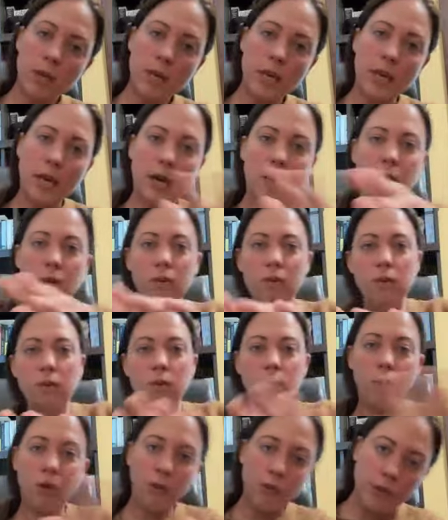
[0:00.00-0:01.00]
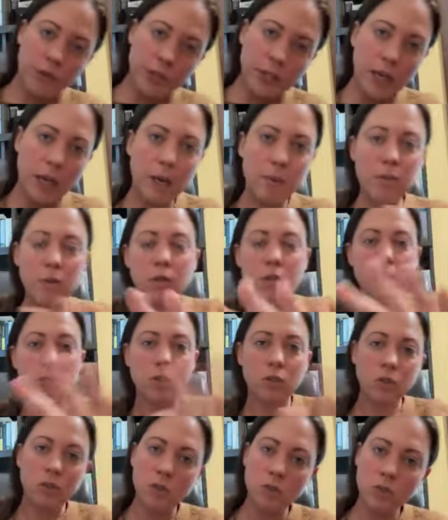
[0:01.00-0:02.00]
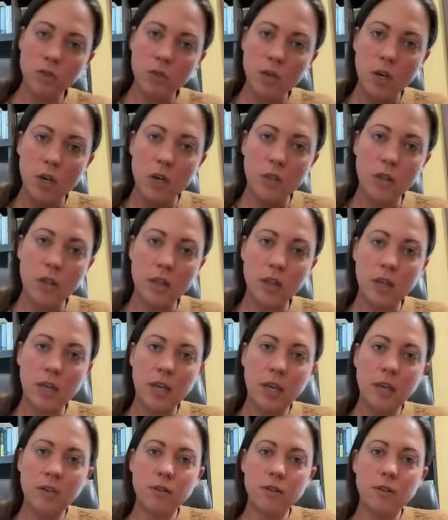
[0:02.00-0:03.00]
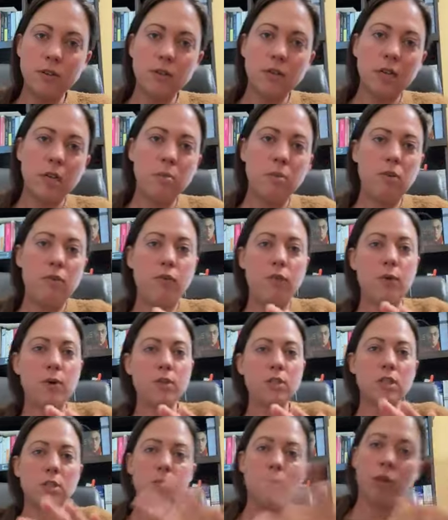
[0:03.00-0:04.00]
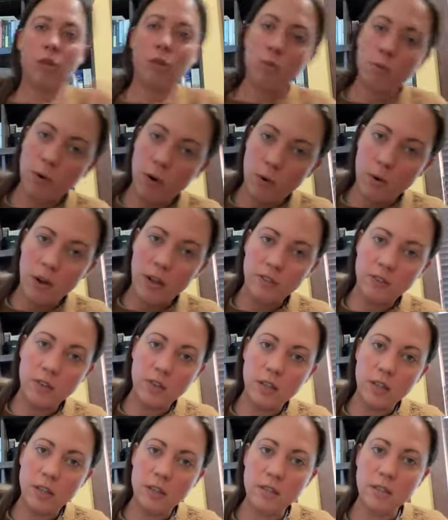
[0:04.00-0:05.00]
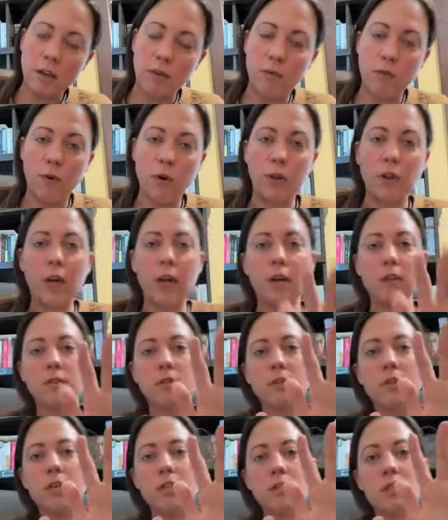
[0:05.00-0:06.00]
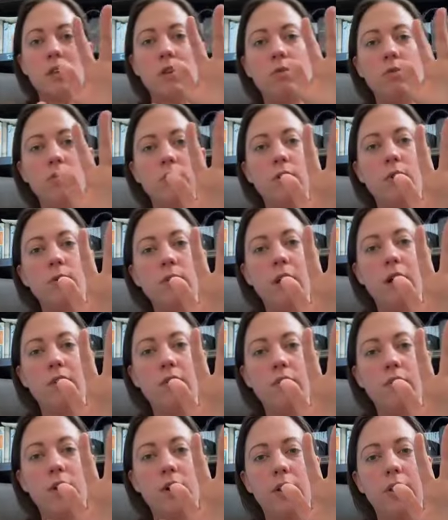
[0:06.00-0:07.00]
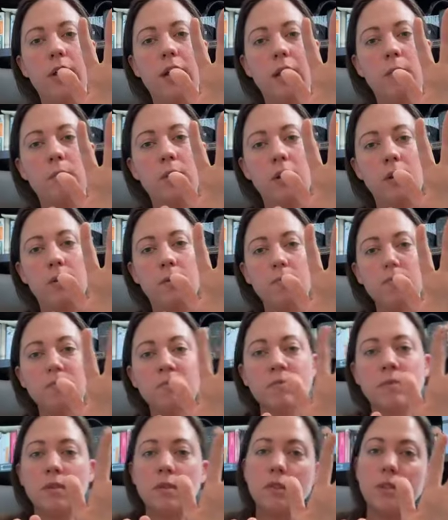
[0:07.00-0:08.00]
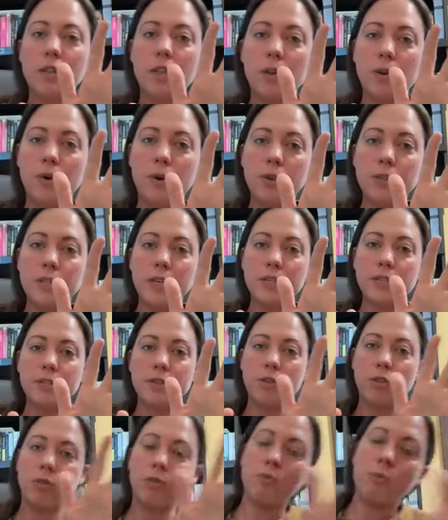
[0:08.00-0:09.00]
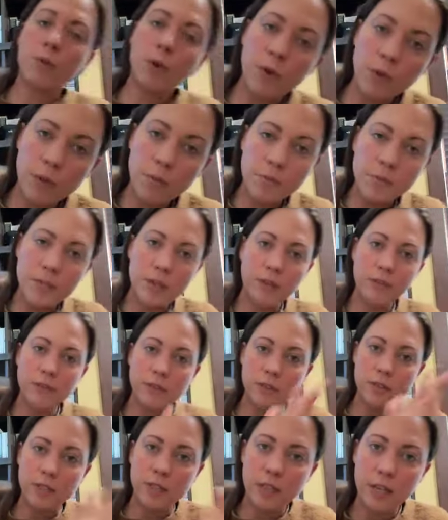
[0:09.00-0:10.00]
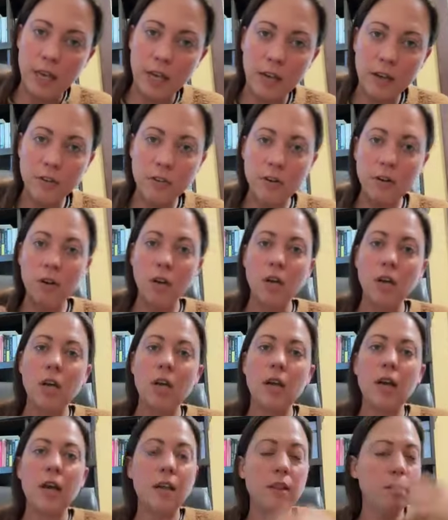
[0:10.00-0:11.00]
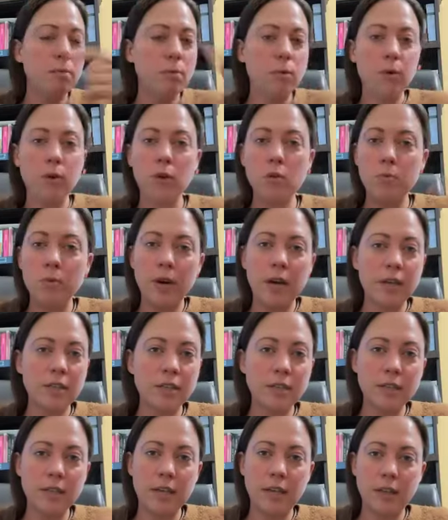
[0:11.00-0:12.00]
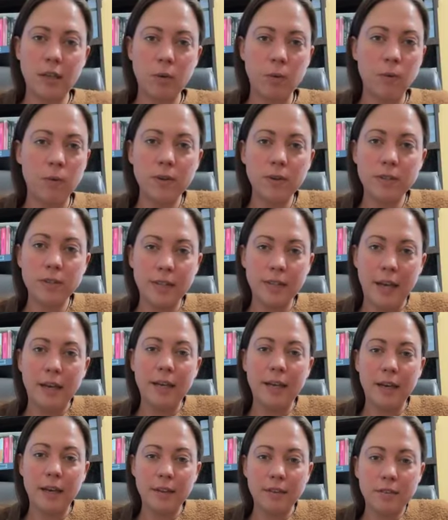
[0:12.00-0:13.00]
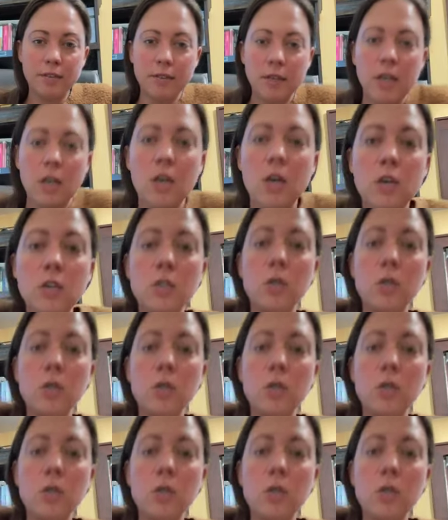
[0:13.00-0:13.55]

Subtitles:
swinging out all the time in the turns, then the canter is going to be forced to be thrown onto the inside foreleg. So let's say you don't have good alignment, then the horse has to throw themselves into the canter, and the more you practice that, the worse that gets.